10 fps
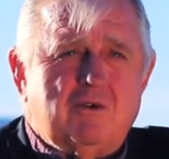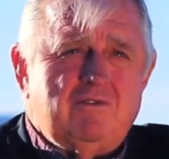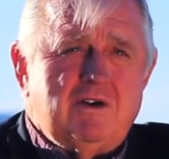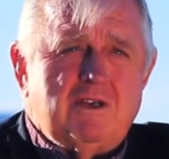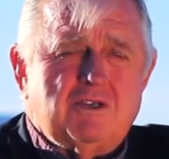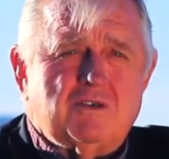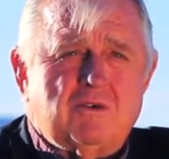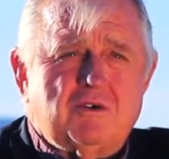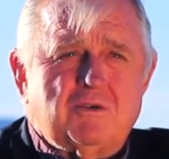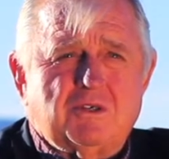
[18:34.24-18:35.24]
funding
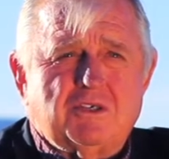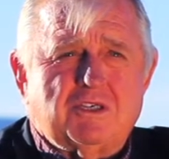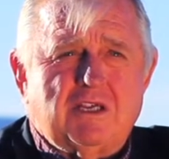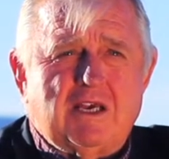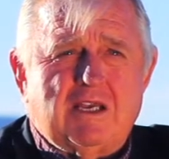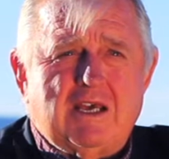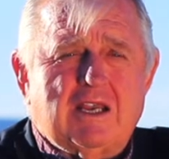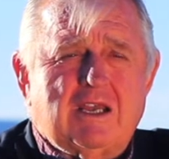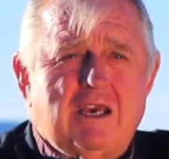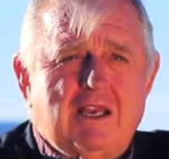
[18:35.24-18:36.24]
source which is
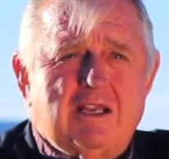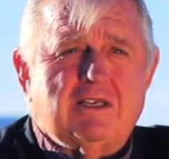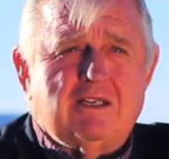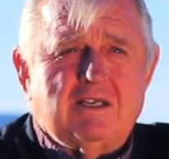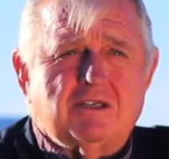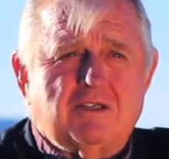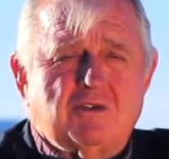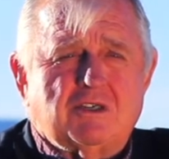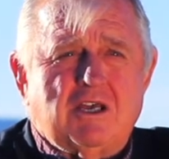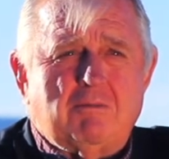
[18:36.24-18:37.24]
dedicated to these 2
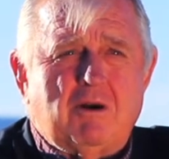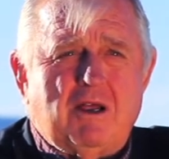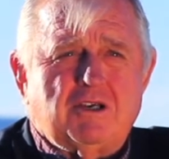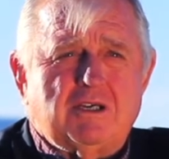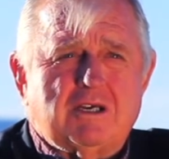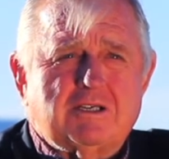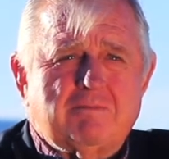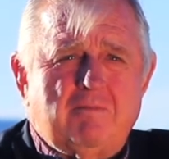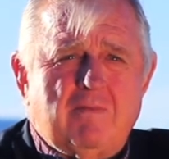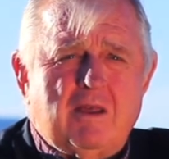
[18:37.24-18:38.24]
state projects.
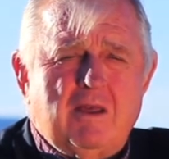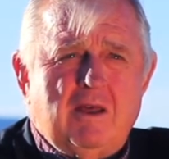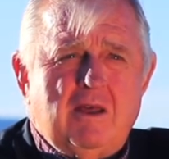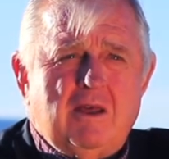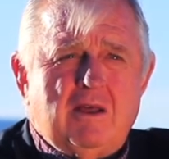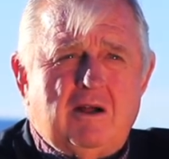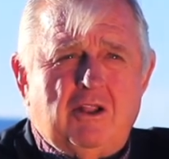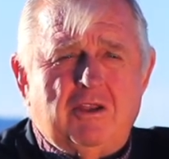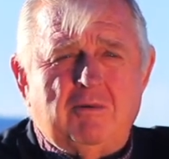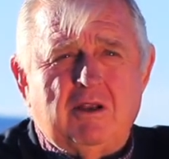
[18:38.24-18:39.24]

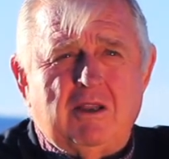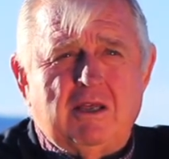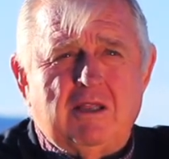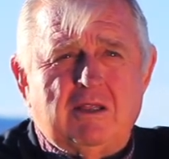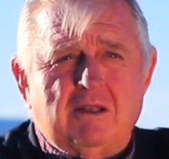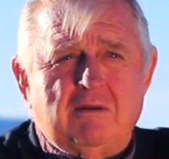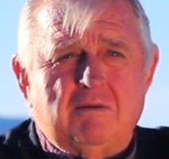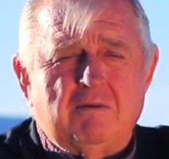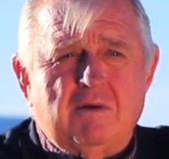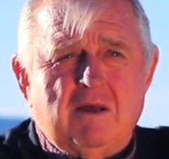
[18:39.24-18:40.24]
Ultimately, the
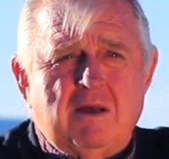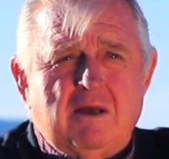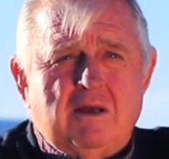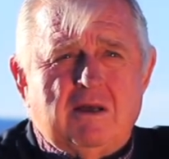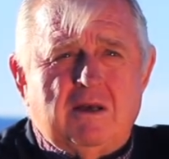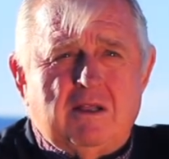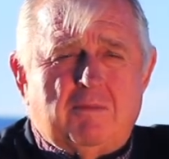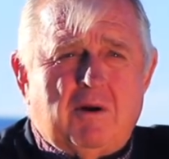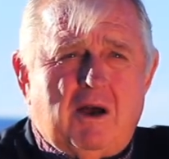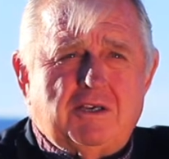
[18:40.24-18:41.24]

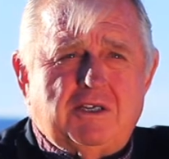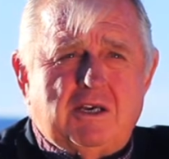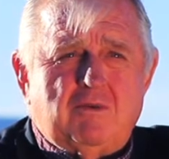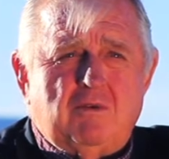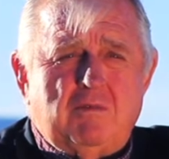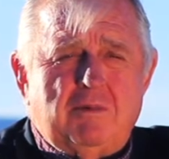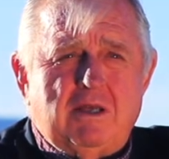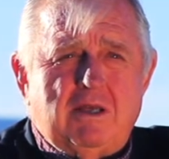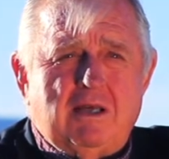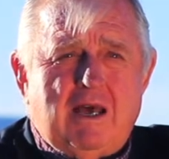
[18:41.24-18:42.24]
project will
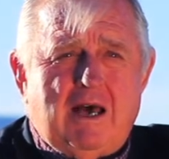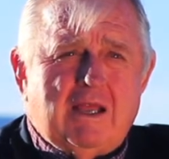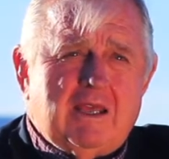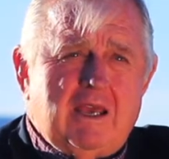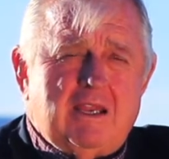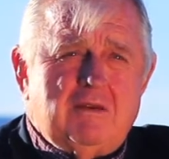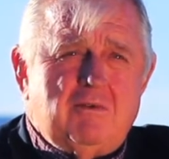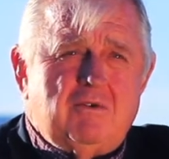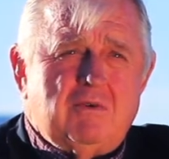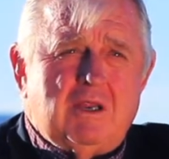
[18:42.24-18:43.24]
be allocated
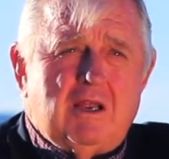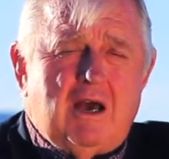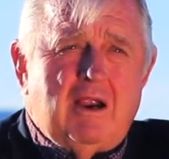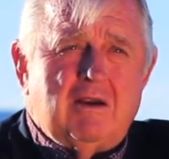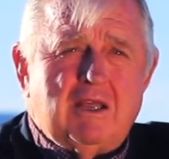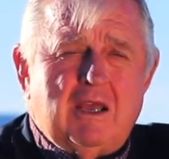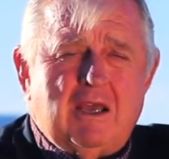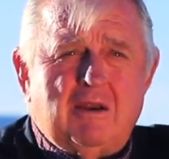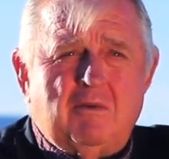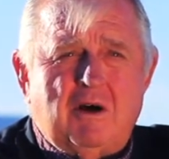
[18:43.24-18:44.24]
between Iron
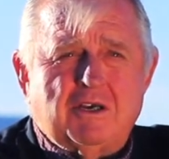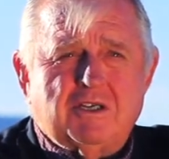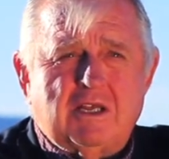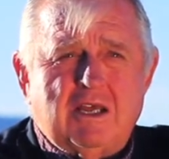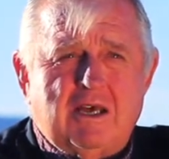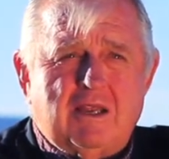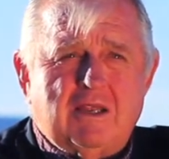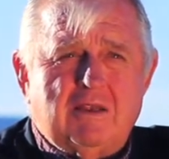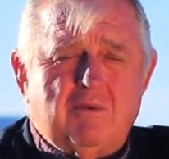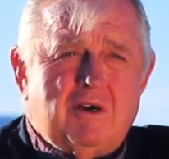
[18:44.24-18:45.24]
Cane and Washington
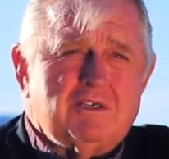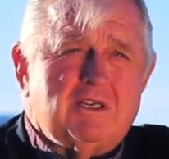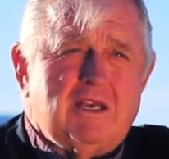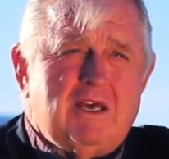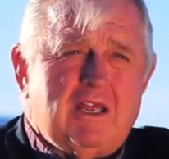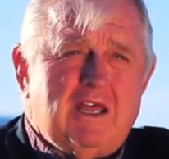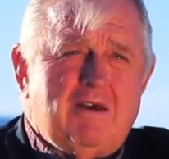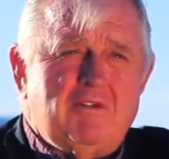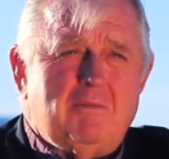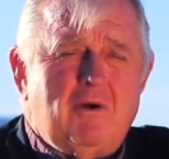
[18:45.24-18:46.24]
County, Washington County
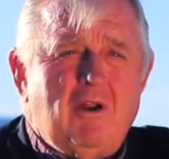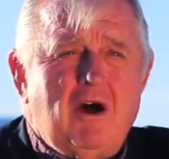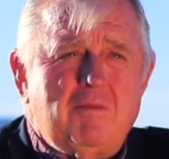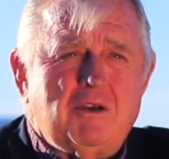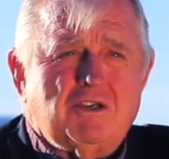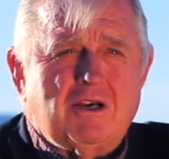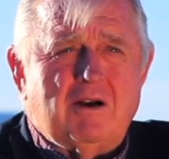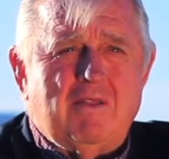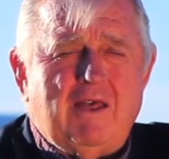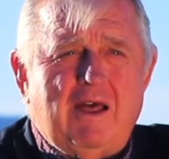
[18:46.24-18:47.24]
having the predominant
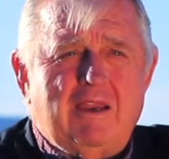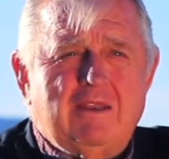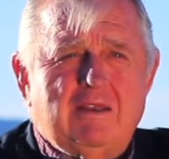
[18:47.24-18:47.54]
share of that.